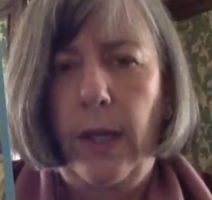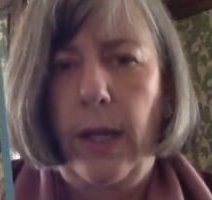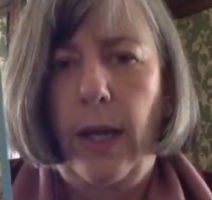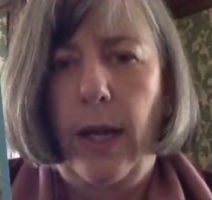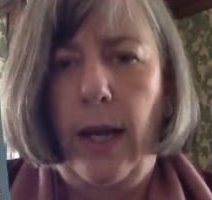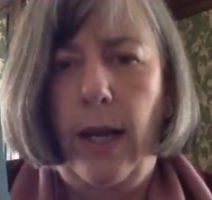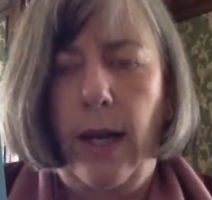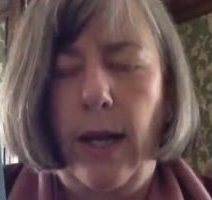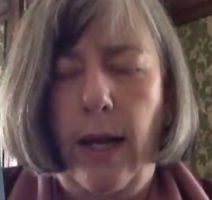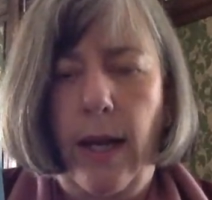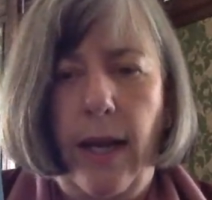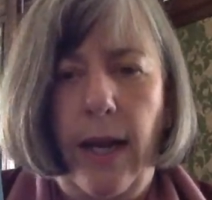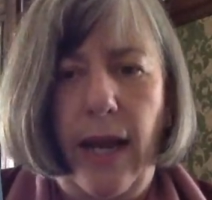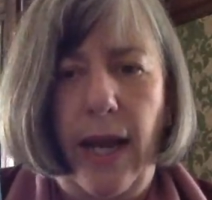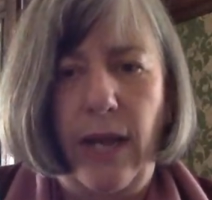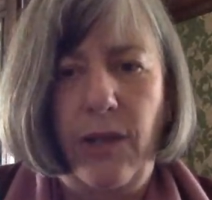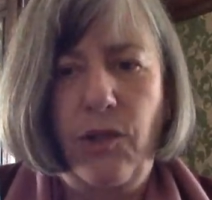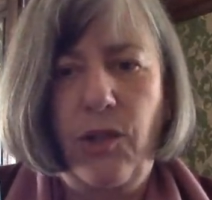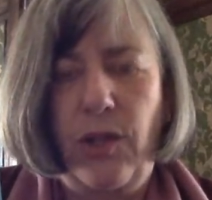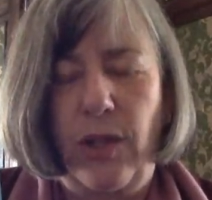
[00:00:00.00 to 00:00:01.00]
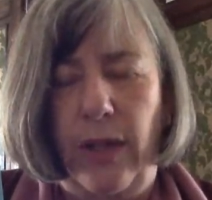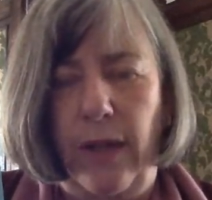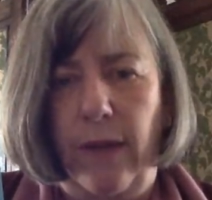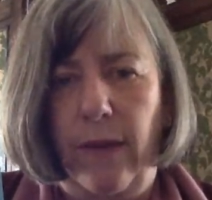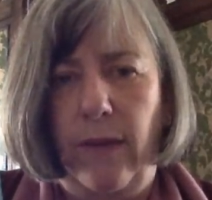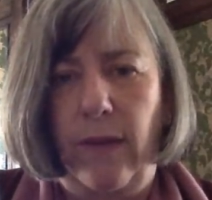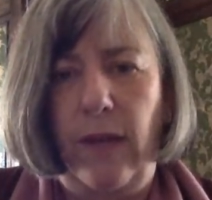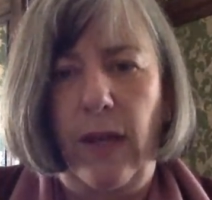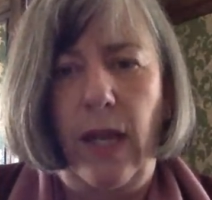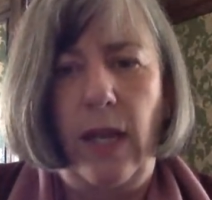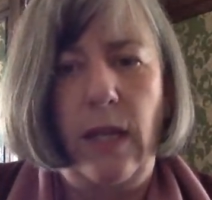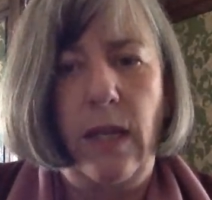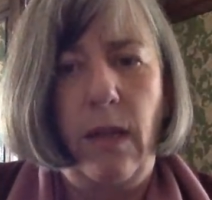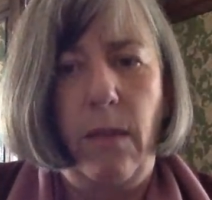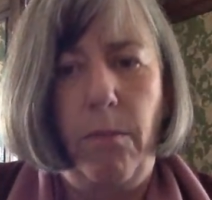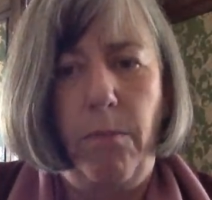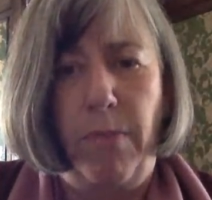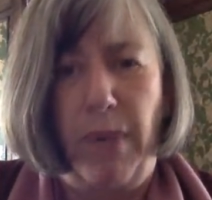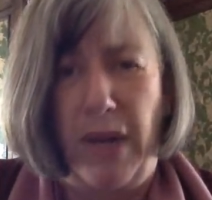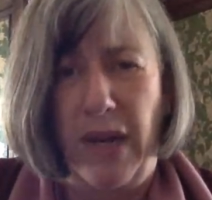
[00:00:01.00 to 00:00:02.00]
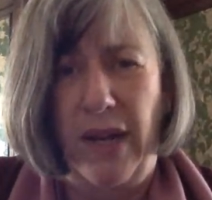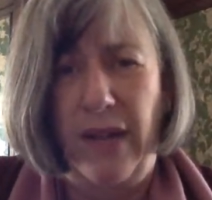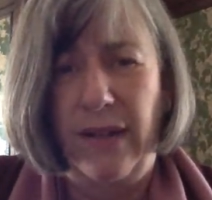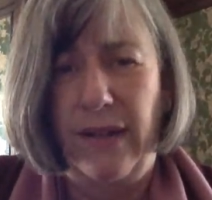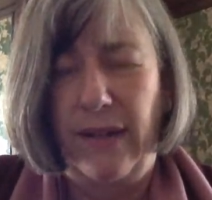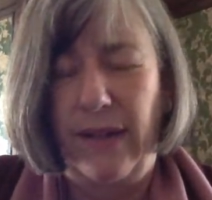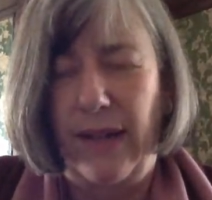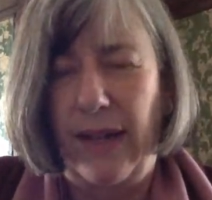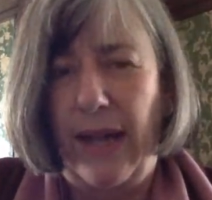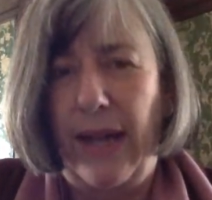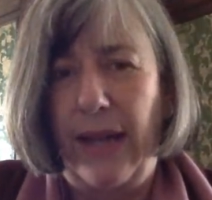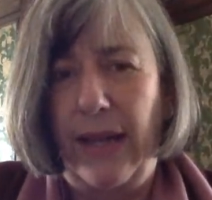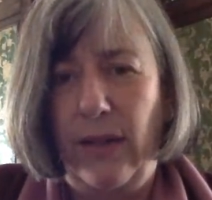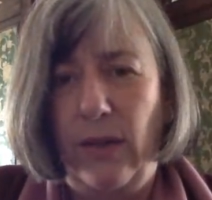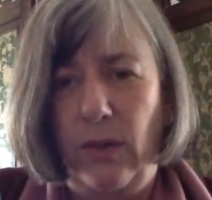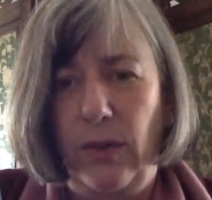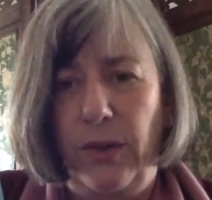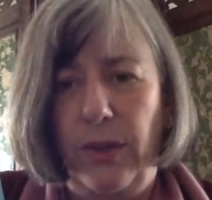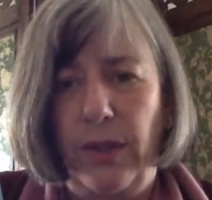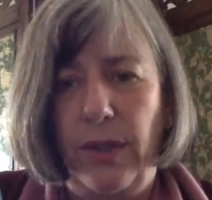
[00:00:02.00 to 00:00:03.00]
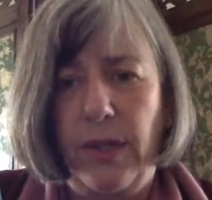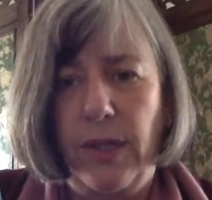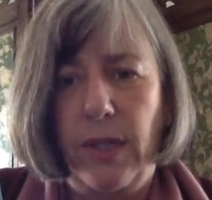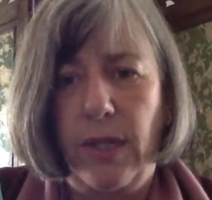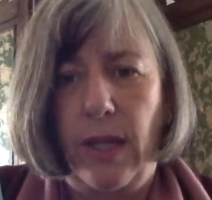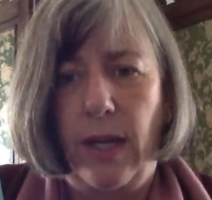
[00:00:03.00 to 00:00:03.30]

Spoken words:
actually said Biden nailed it.